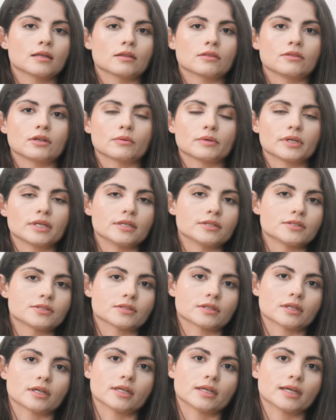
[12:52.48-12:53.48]
there
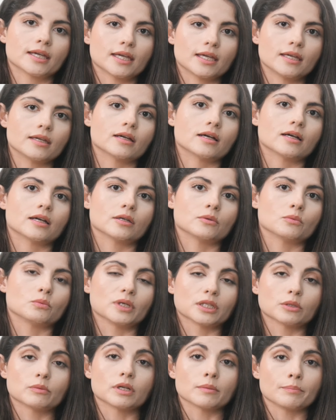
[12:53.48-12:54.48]
is like, hey, I
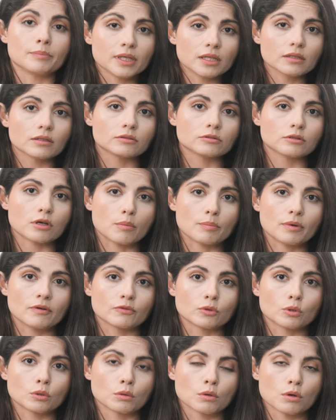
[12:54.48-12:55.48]
really want to build on top
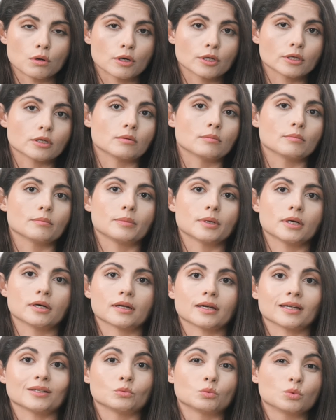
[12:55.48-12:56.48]
of Concordium,
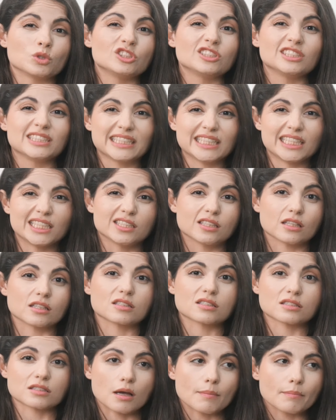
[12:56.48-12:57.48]
but I would need
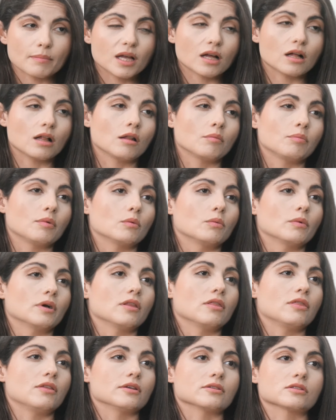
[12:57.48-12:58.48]
some help
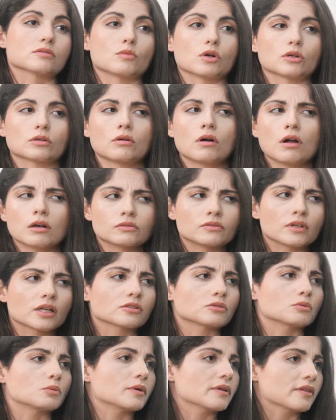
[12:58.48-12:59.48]
with the smart
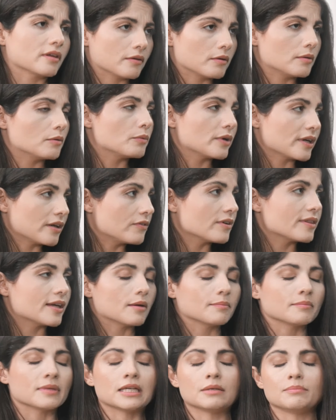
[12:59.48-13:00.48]
contracts or whatever
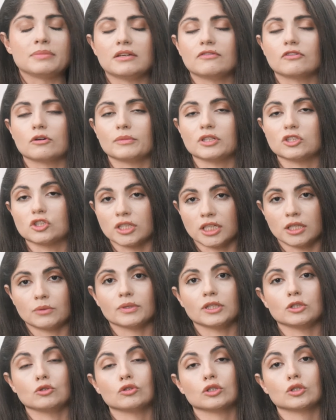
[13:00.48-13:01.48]
that may be from
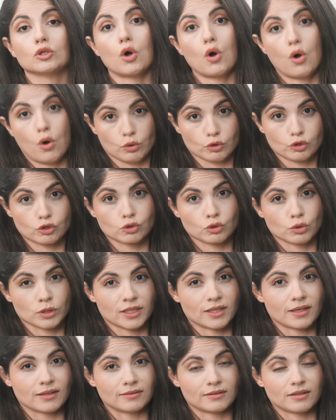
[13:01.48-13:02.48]
engineering. You can also
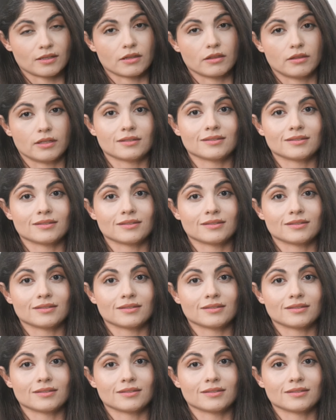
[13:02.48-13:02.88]
get the